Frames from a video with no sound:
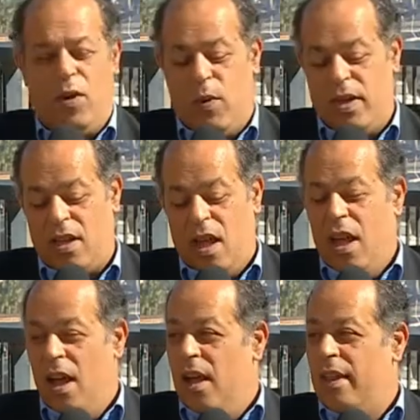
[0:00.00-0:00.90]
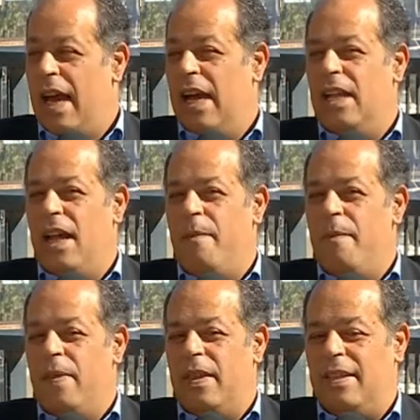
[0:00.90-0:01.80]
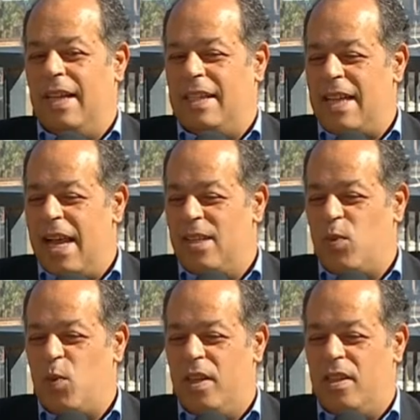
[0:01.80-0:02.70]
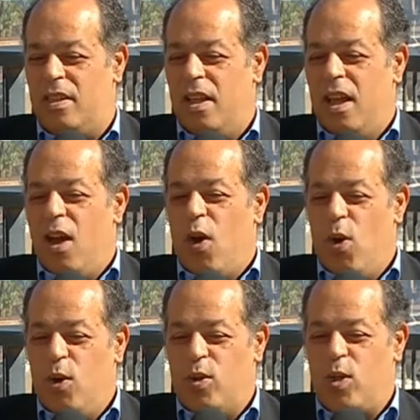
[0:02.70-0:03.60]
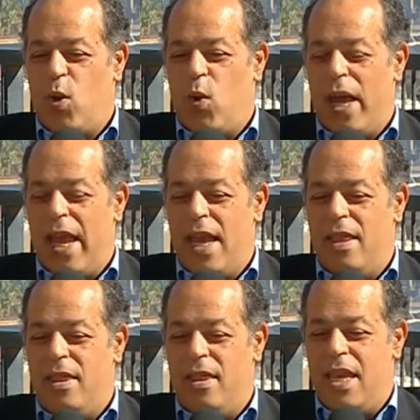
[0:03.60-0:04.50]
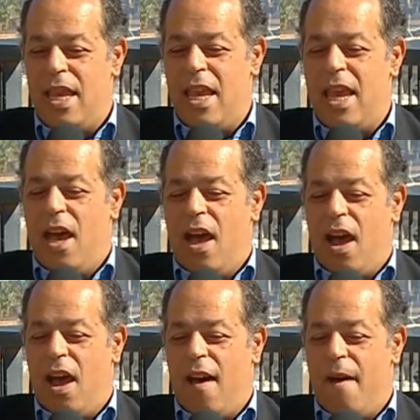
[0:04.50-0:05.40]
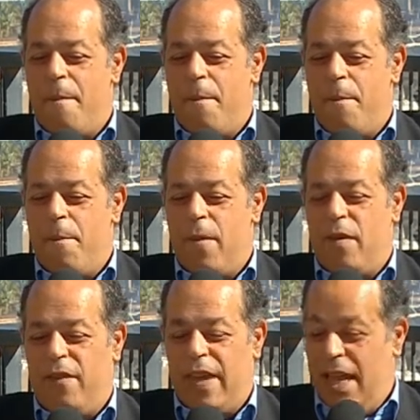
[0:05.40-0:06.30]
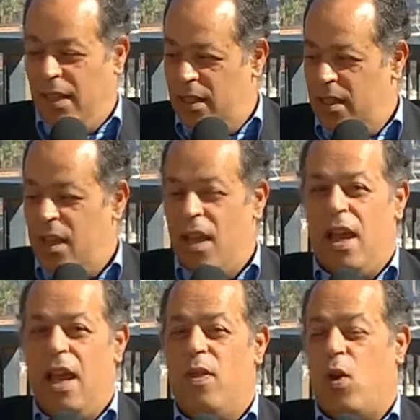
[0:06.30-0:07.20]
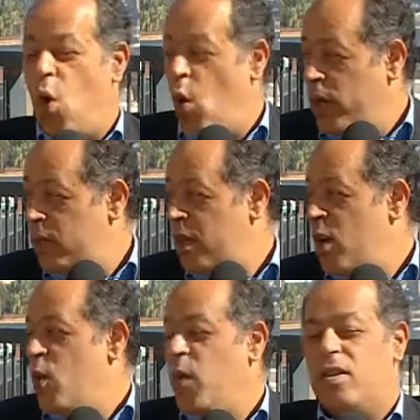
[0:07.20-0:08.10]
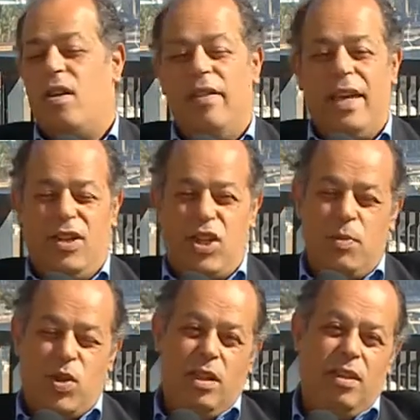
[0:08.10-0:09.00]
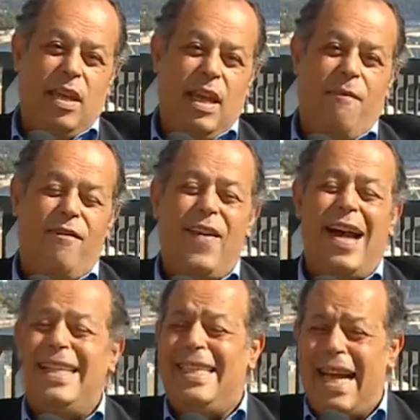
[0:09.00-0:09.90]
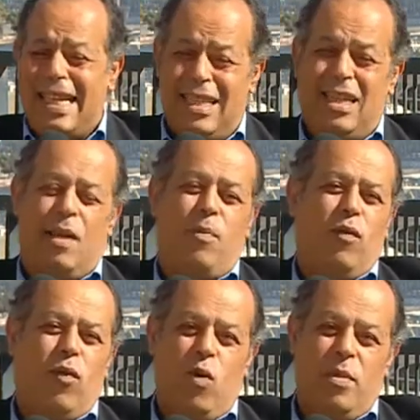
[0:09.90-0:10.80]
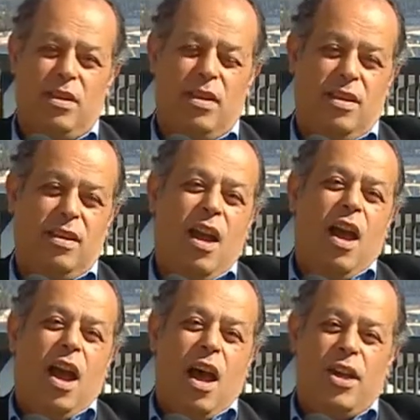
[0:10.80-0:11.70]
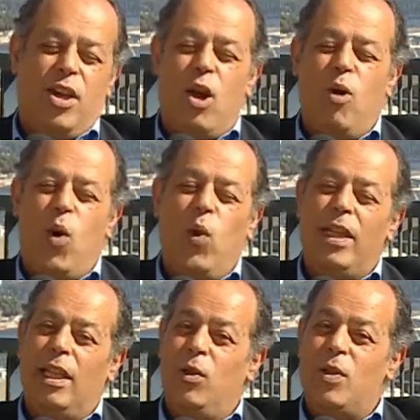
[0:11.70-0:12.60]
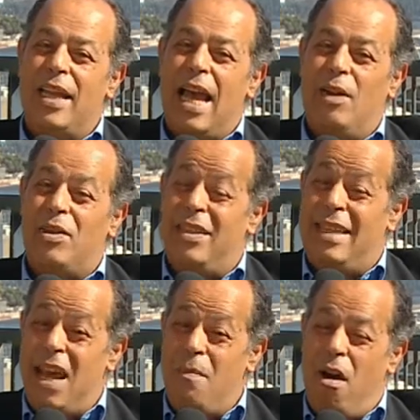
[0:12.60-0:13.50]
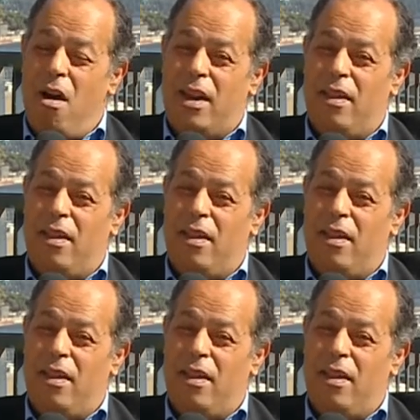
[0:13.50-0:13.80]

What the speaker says: viewers, that the success was also in the field, in the court. We saw the Egyptian team, fantastic performances. Only losing out to Denmark,